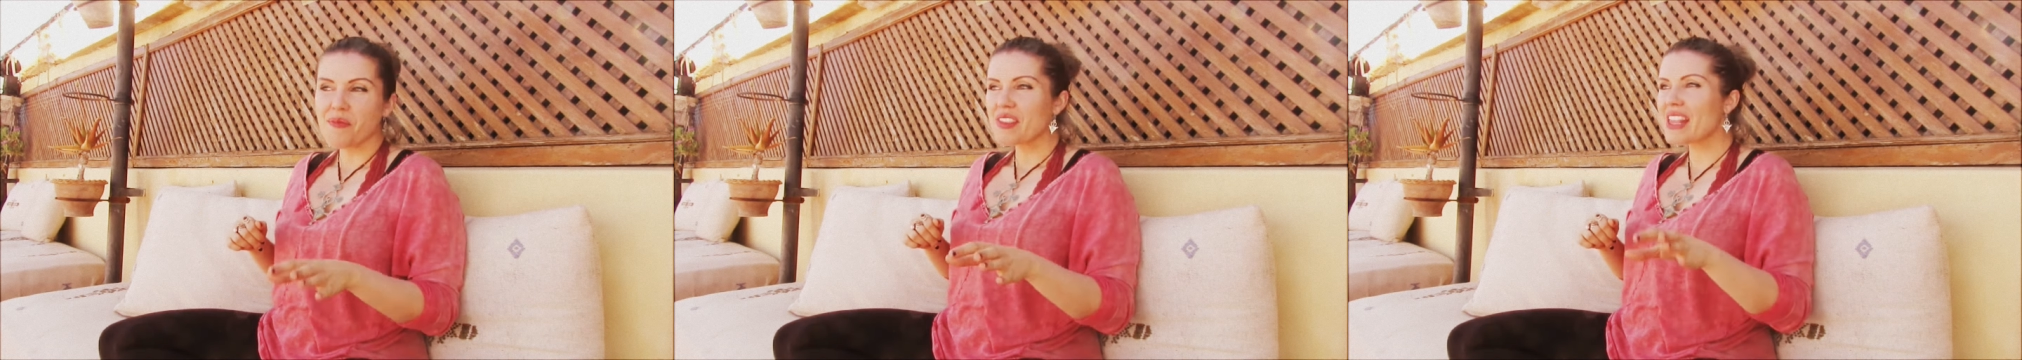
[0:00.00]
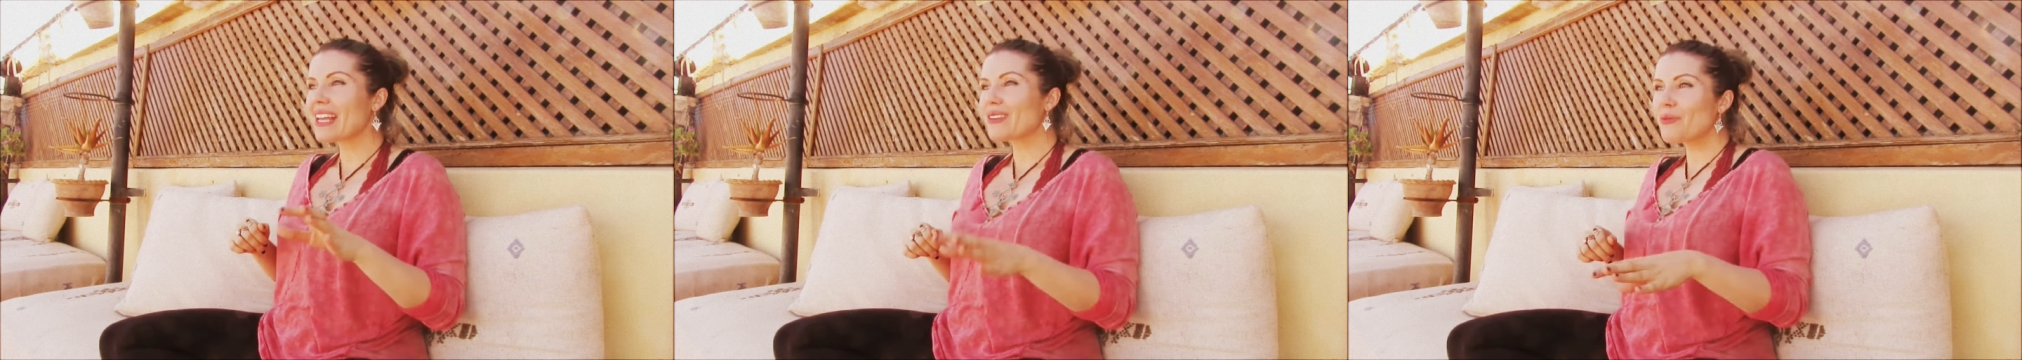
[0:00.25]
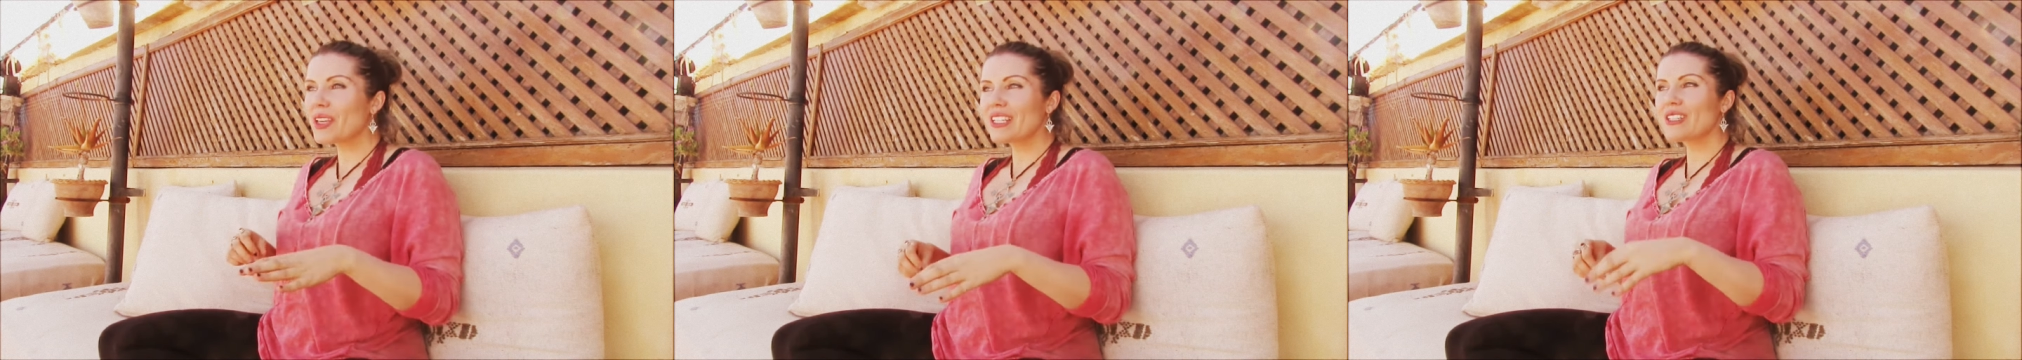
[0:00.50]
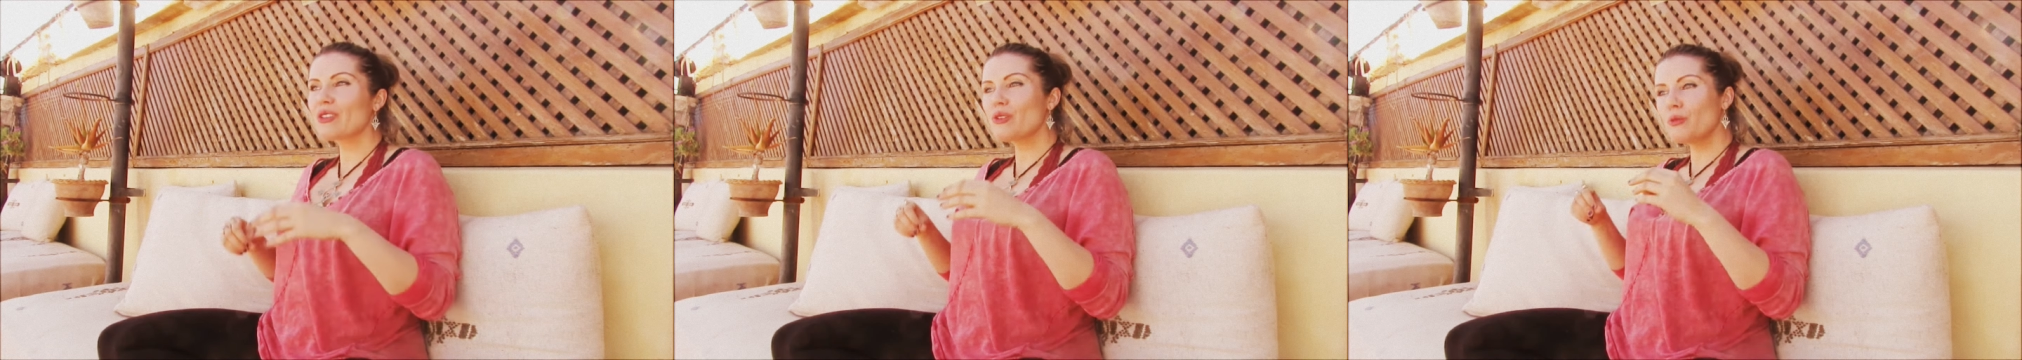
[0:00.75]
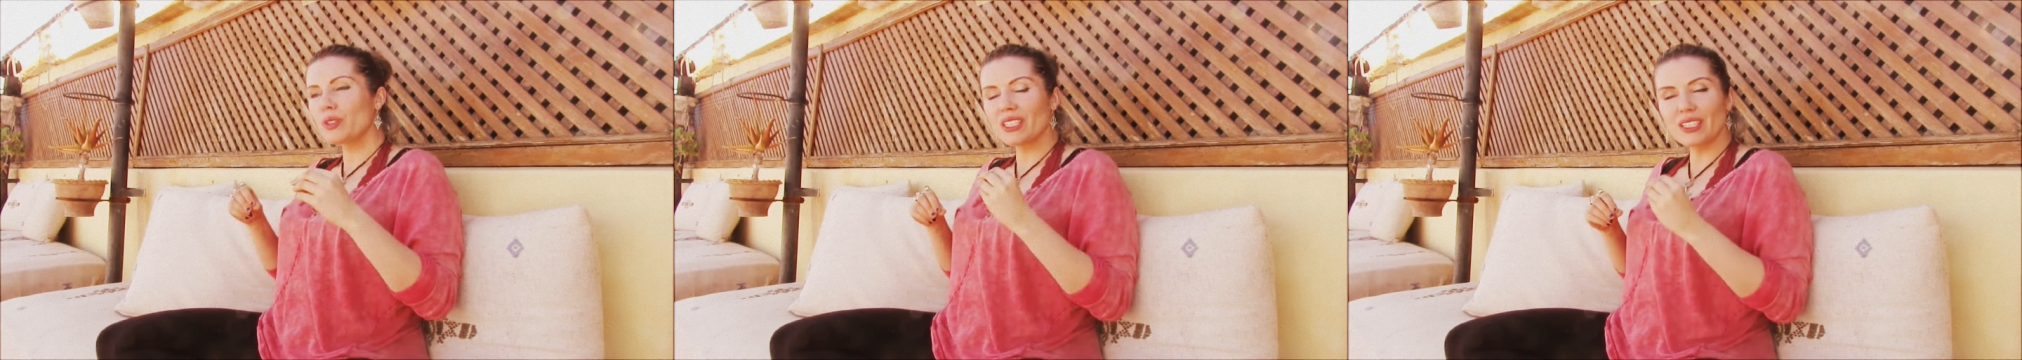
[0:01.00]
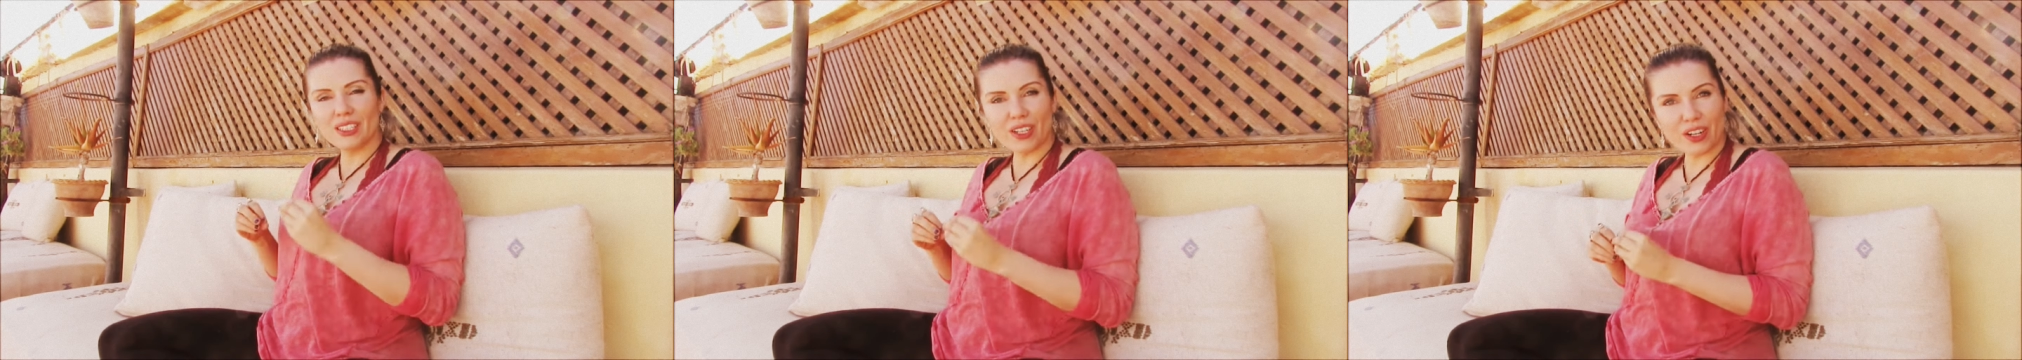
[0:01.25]
That means you
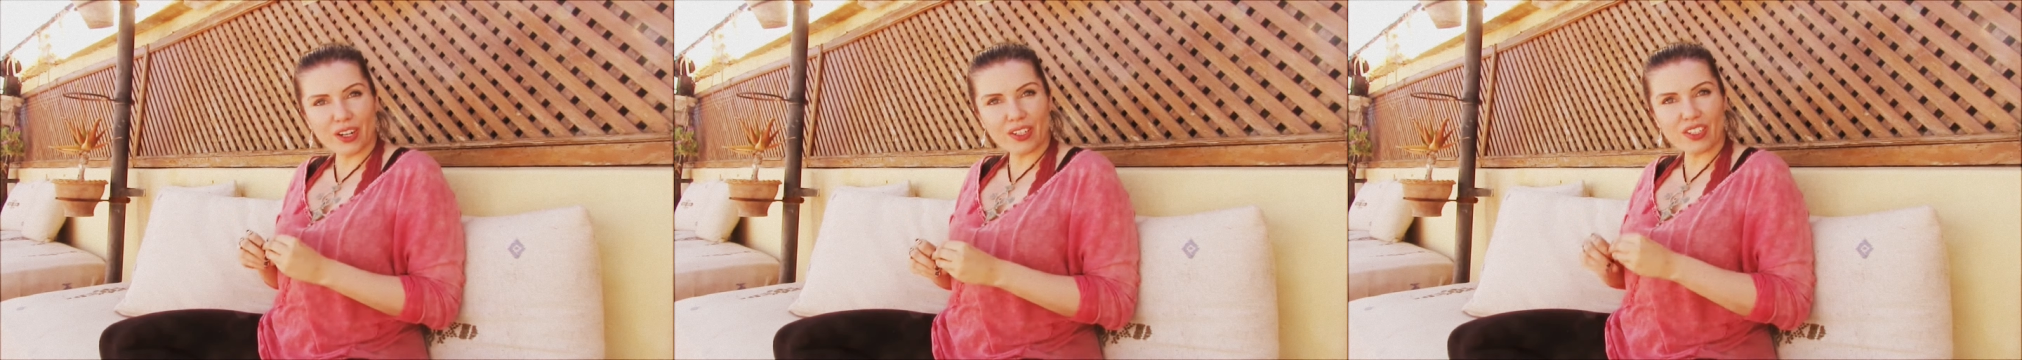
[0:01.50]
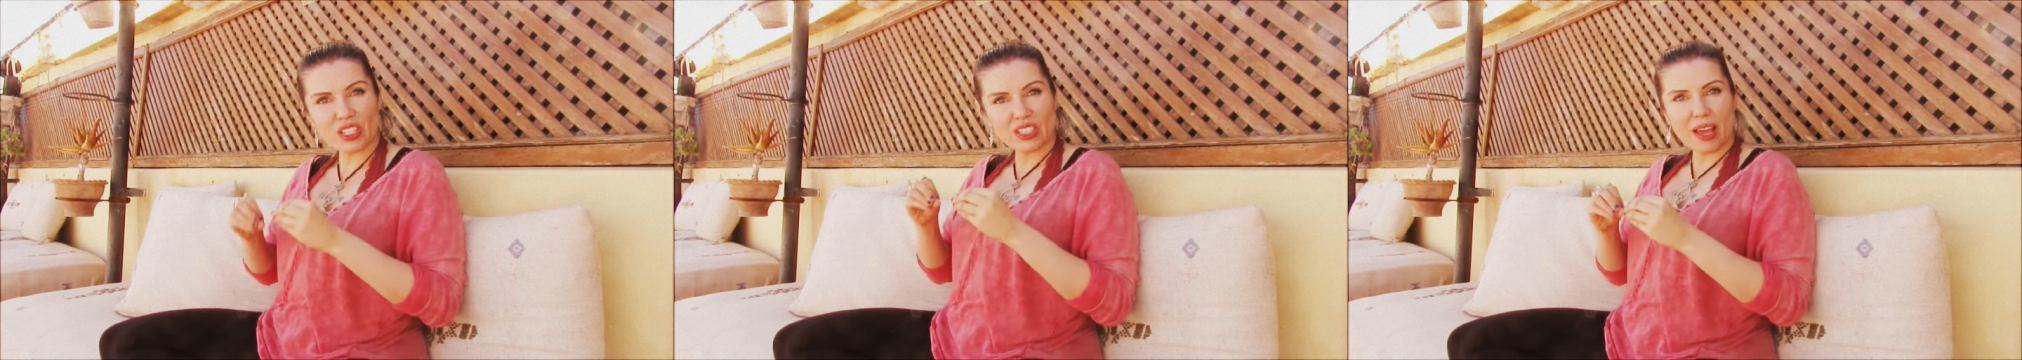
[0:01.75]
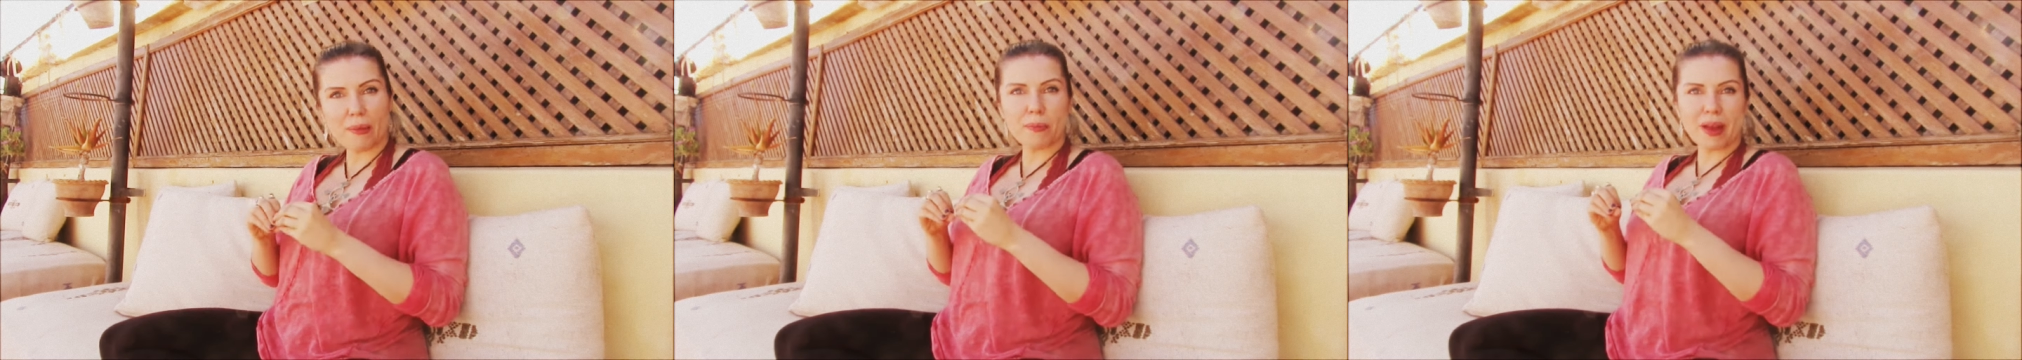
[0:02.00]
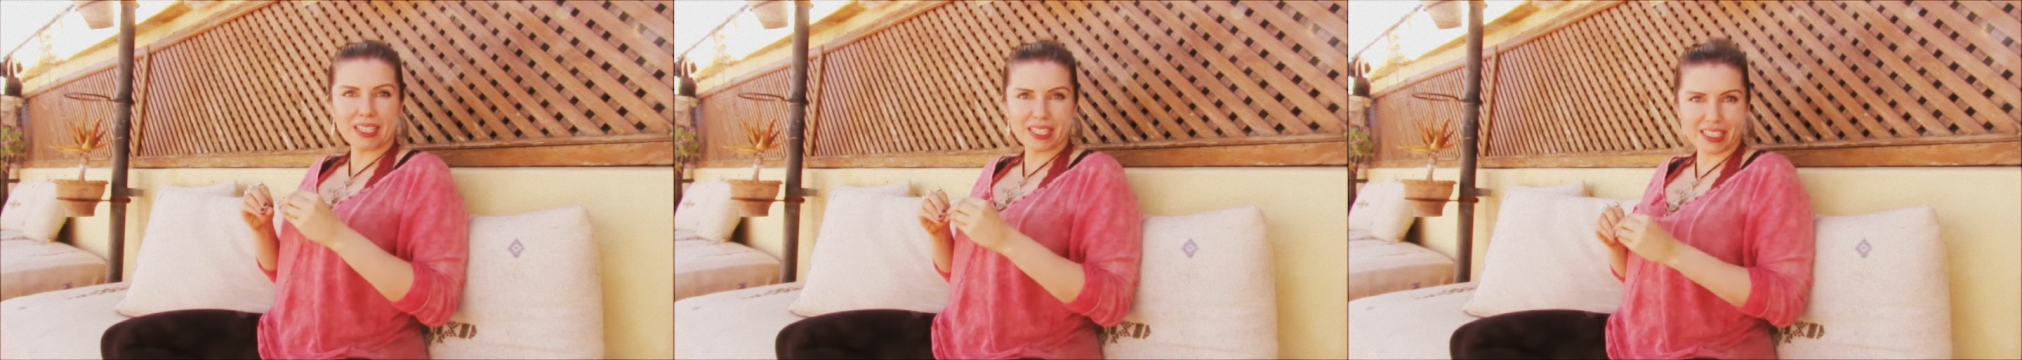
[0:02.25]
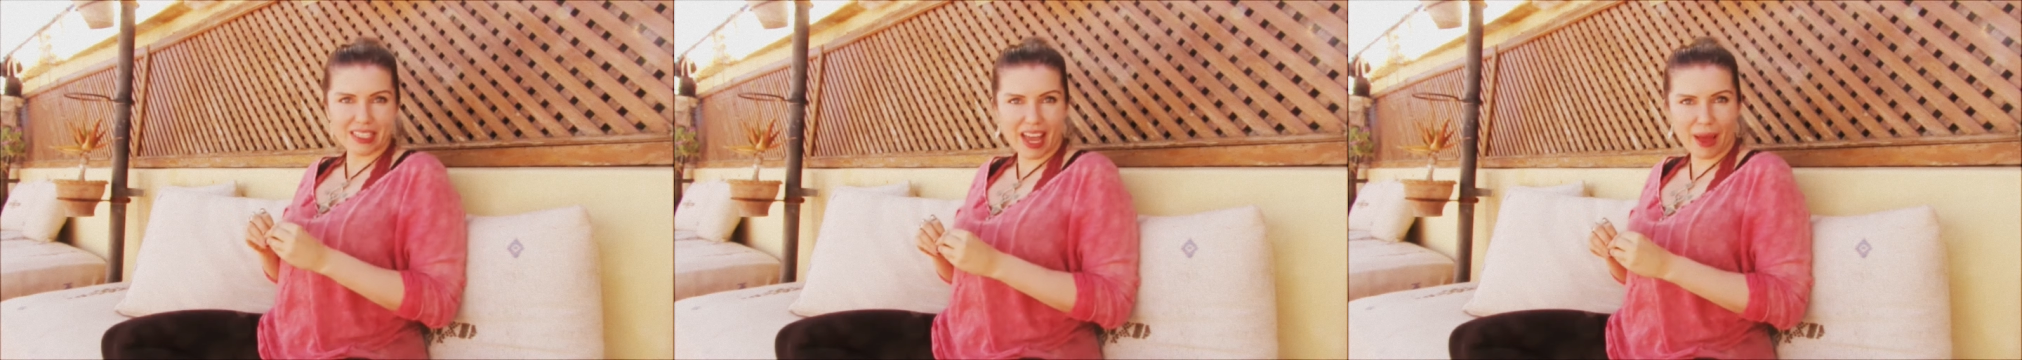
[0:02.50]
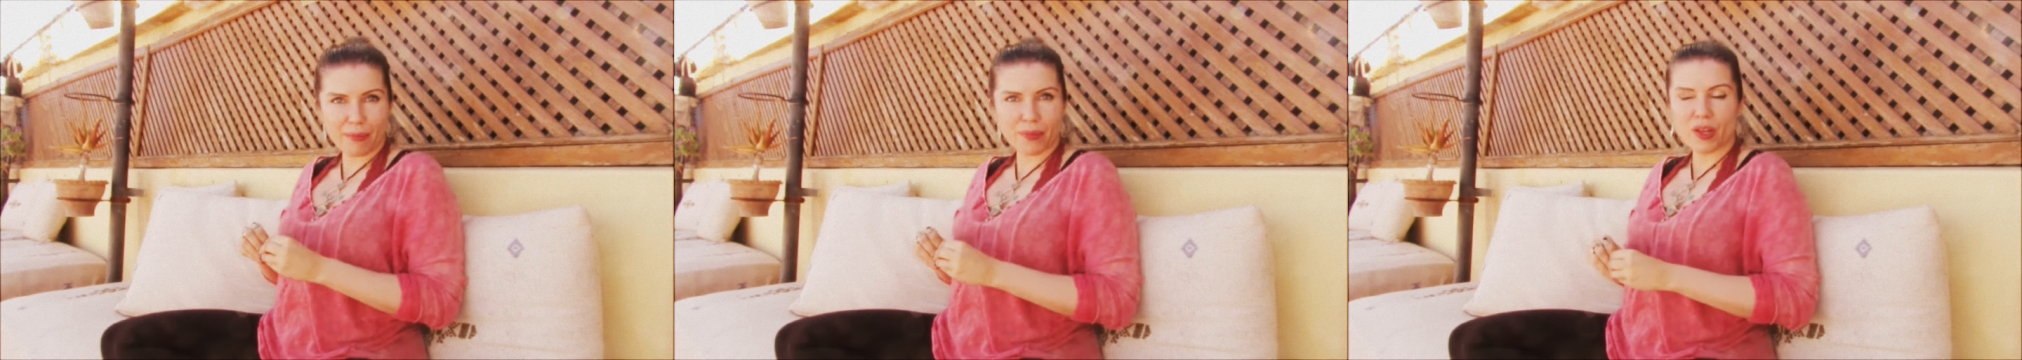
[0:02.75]
will learn step by step